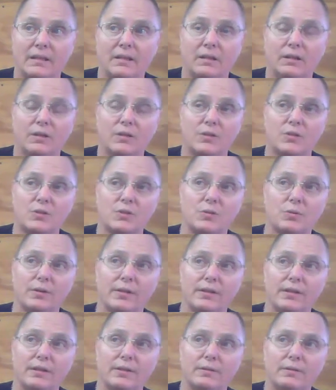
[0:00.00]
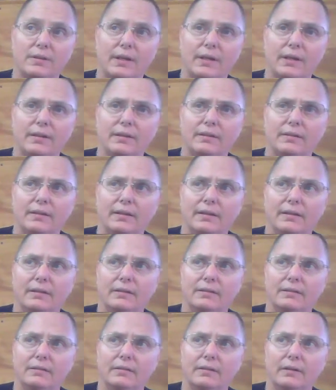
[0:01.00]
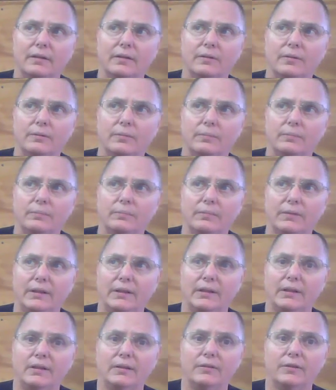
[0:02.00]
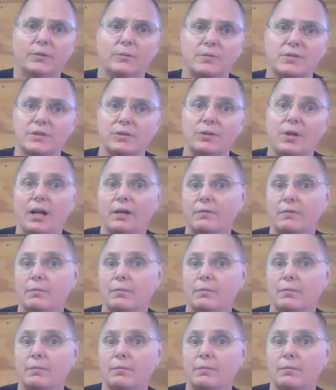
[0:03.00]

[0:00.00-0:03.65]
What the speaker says: Heard a story the other day, and there was a lot of